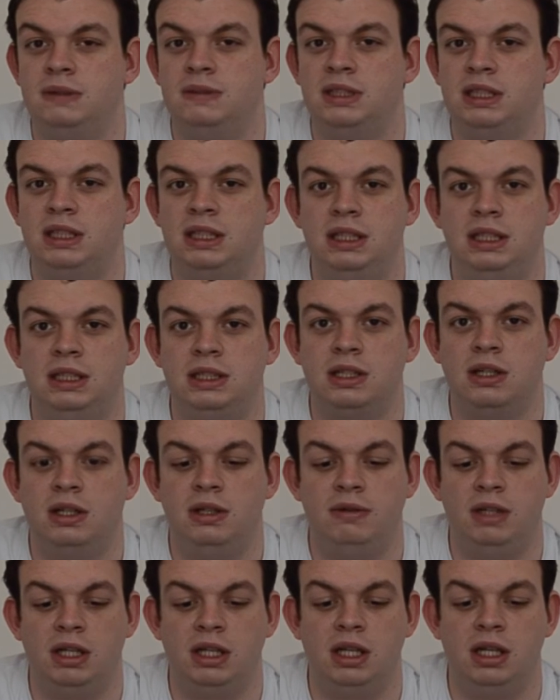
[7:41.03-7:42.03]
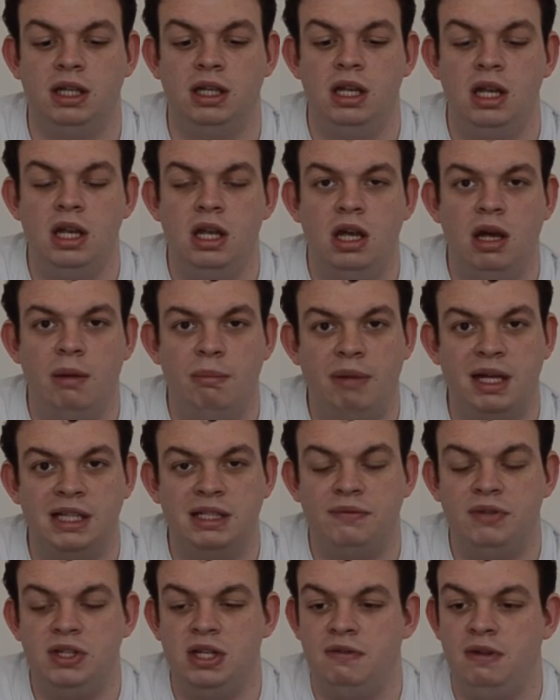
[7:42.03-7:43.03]
I think it's kind of like a massive
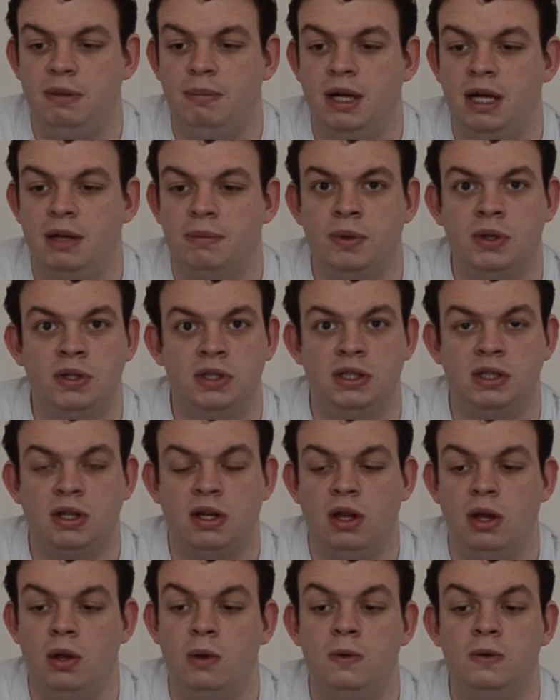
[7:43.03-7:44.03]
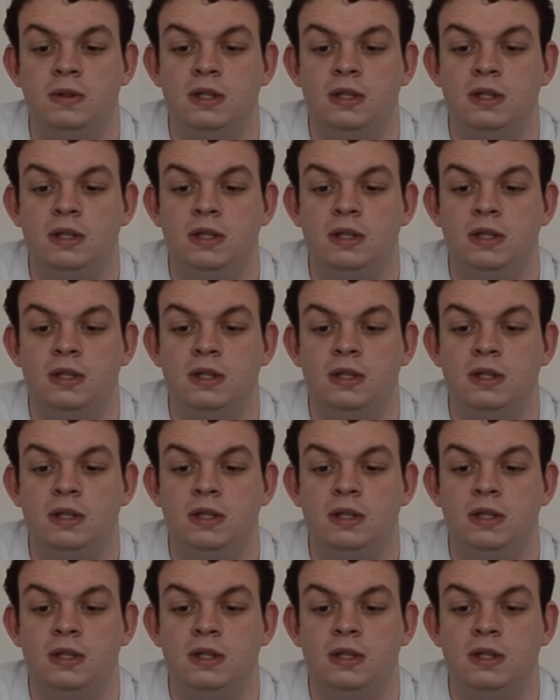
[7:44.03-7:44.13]
jiffy bag because it's closed.